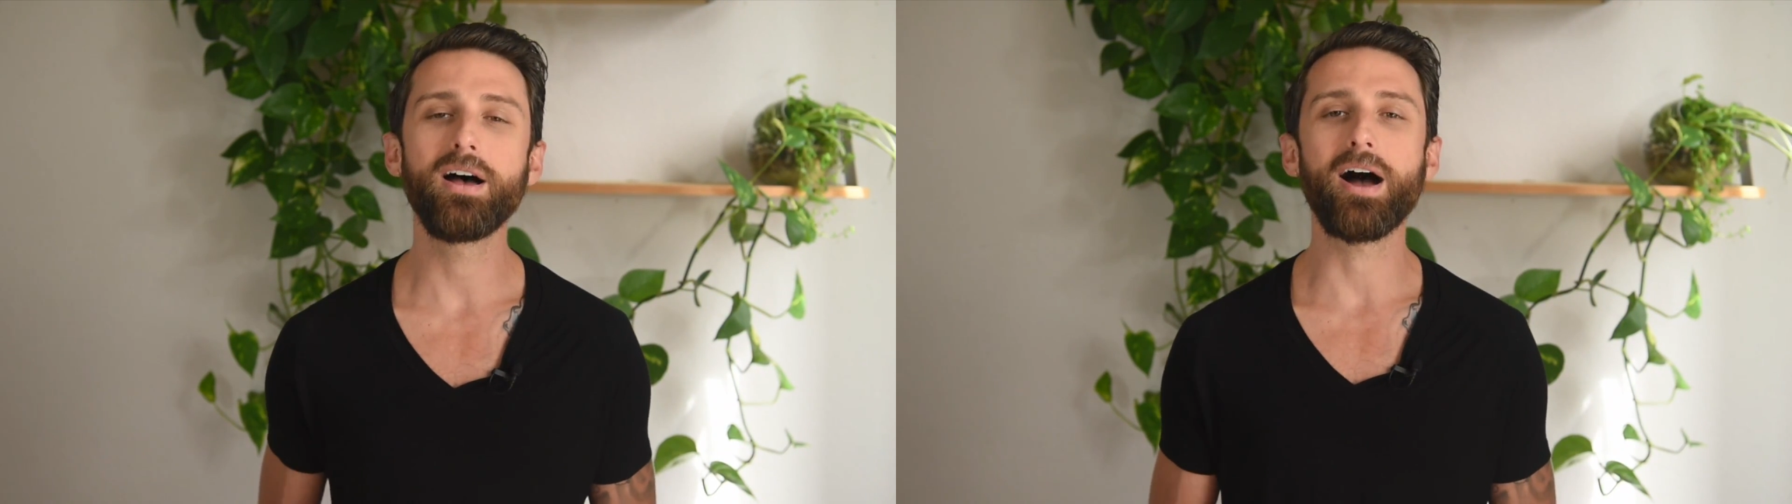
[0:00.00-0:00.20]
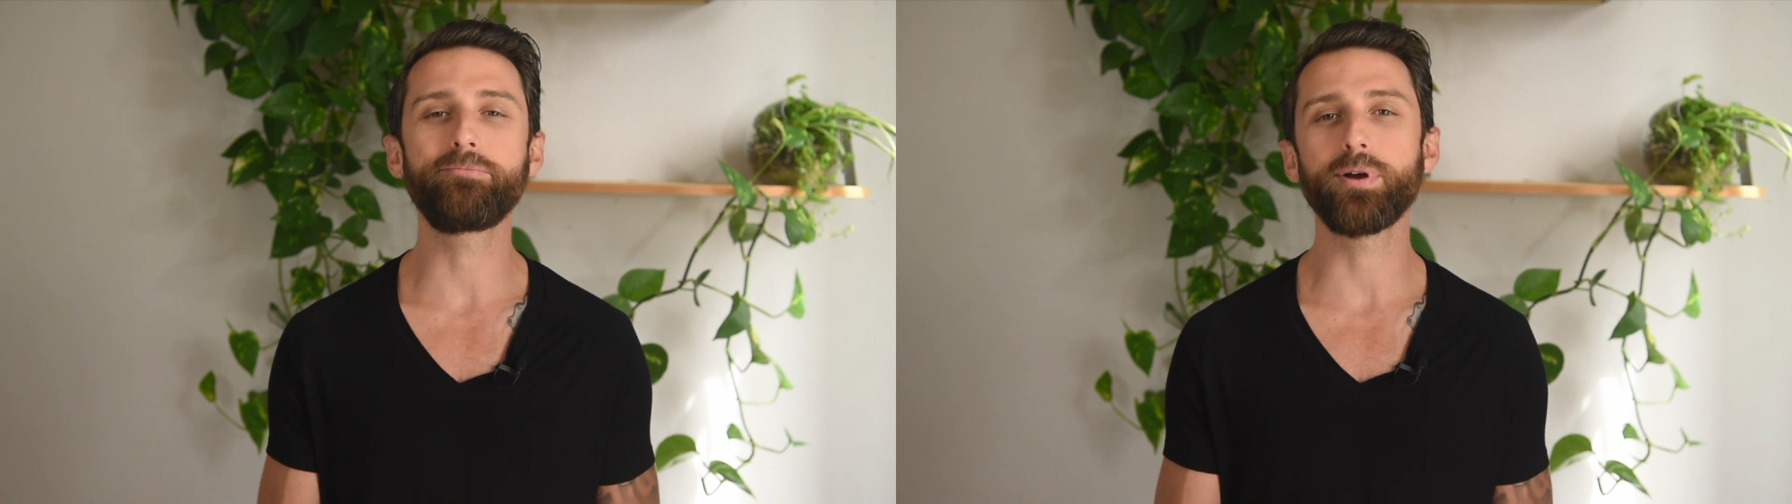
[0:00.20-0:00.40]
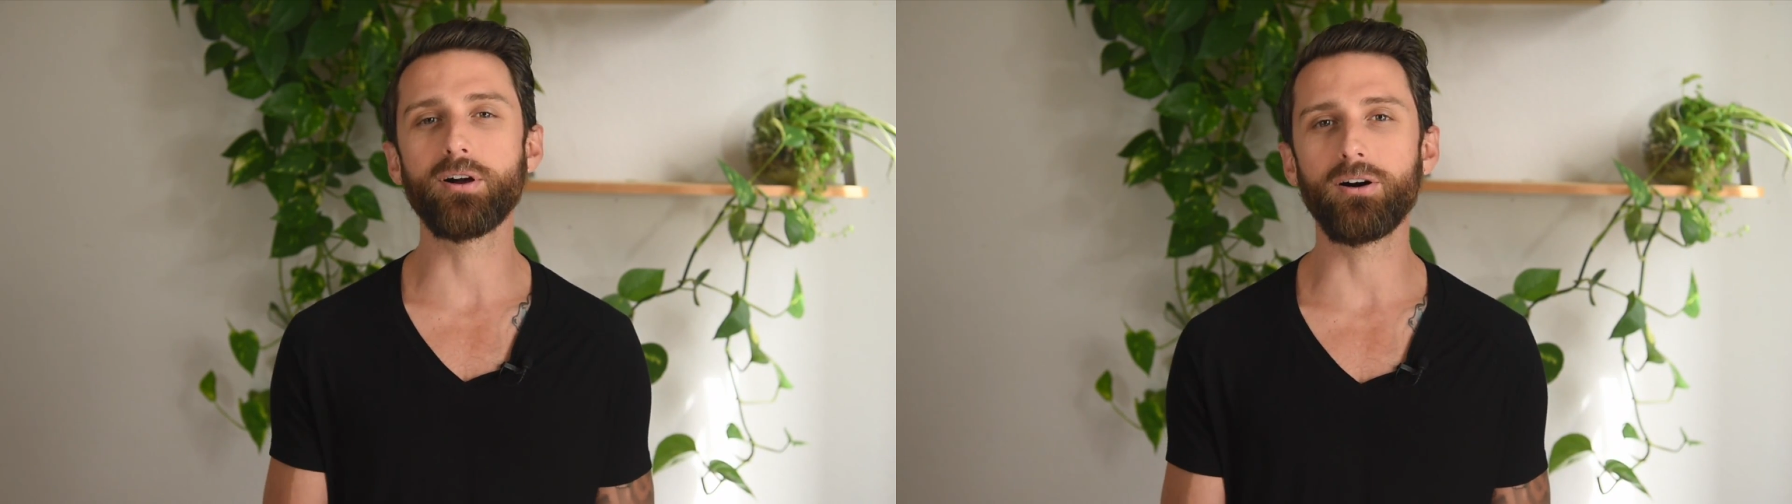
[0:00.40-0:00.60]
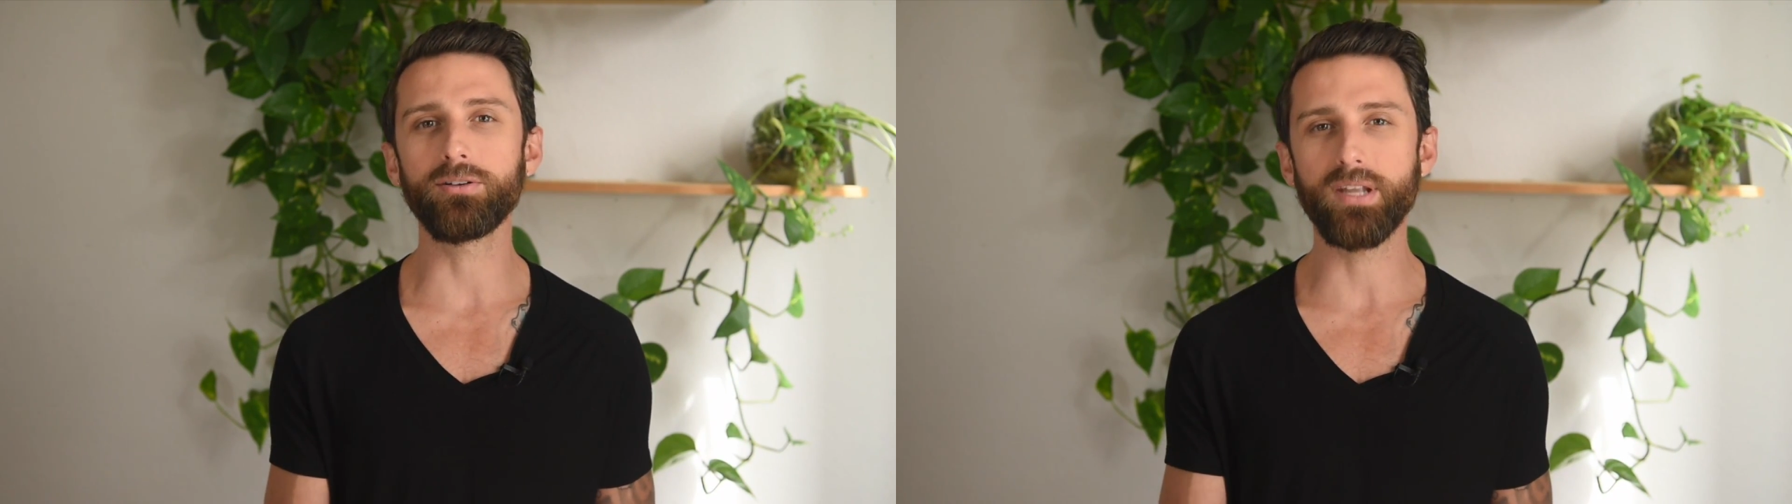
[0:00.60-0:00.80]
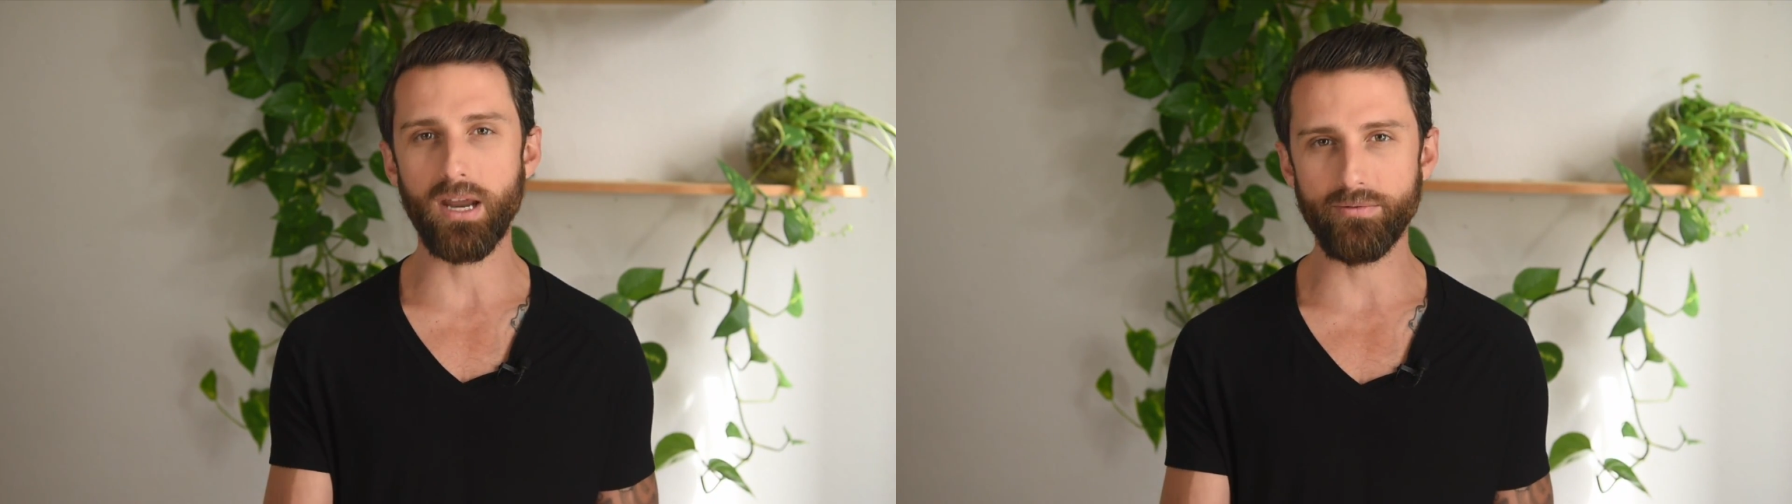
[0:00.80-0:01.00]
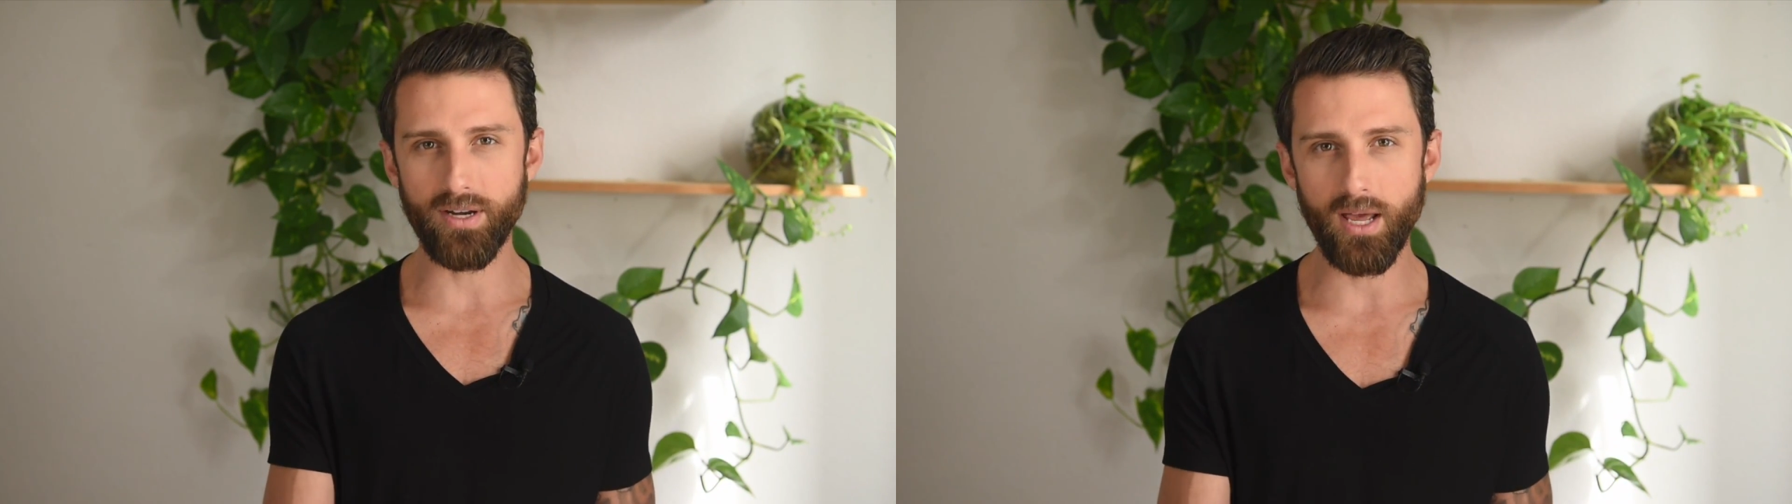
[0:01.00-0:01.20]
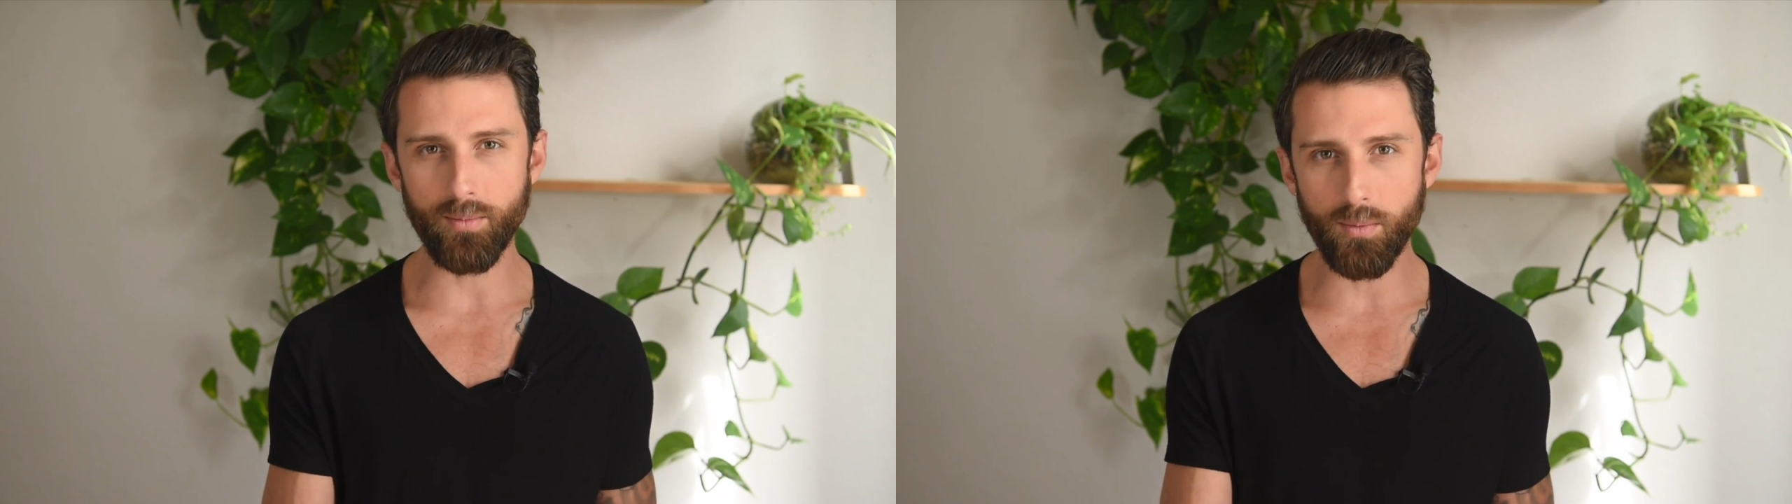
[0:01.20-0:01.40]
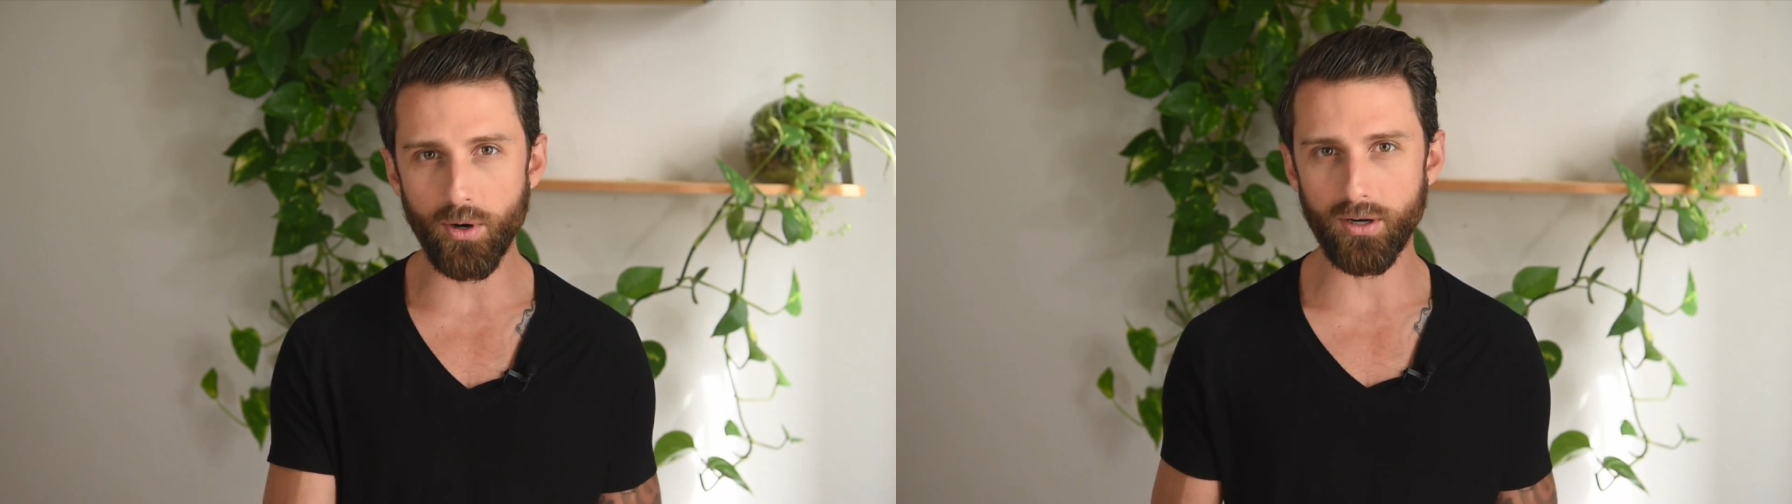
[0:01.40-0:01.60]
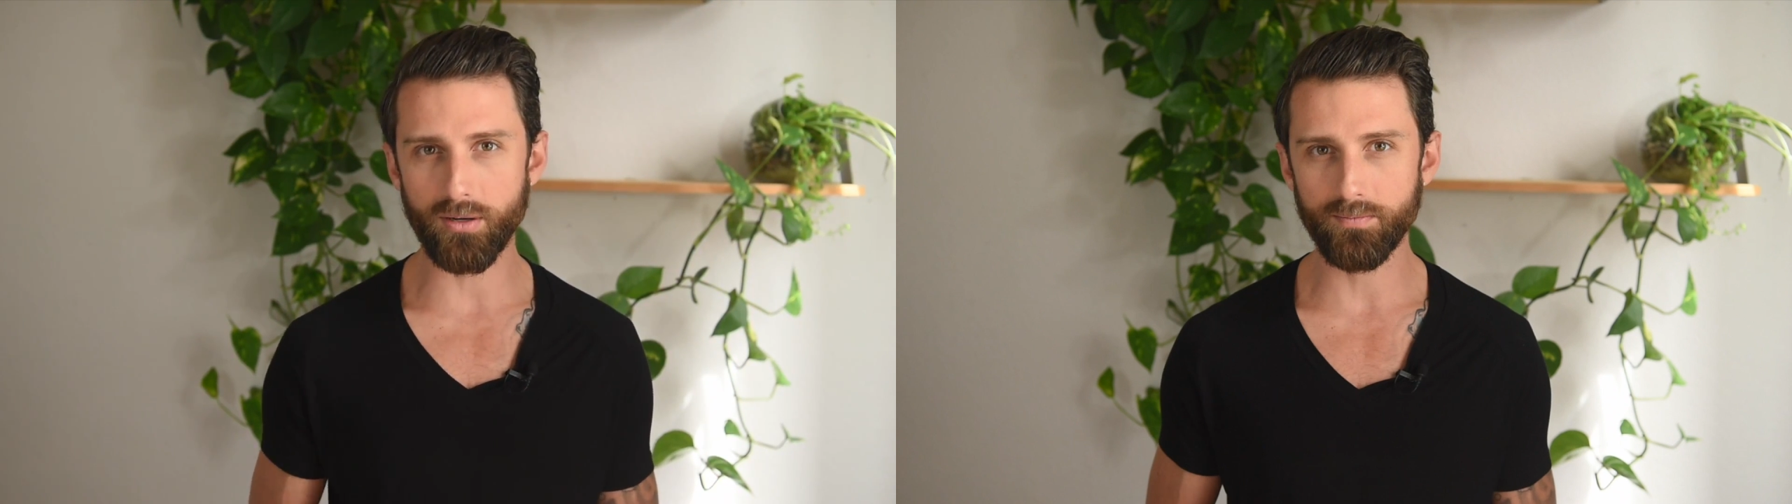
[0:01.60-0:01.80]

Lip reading: I've been called every name in the book.